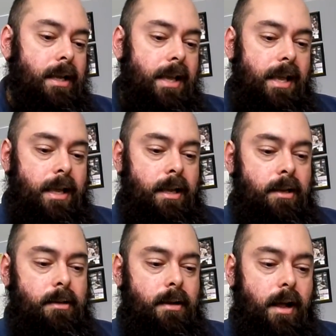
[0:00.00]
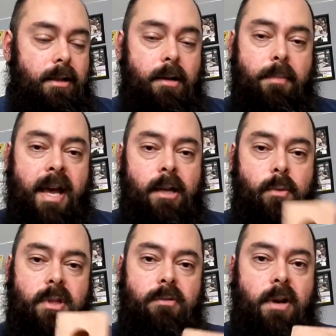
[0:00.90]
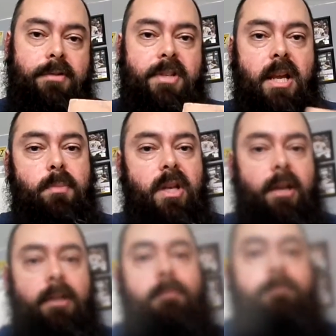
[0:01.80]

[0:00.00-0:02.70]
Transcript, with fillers: and I'll come back with the rough shape done.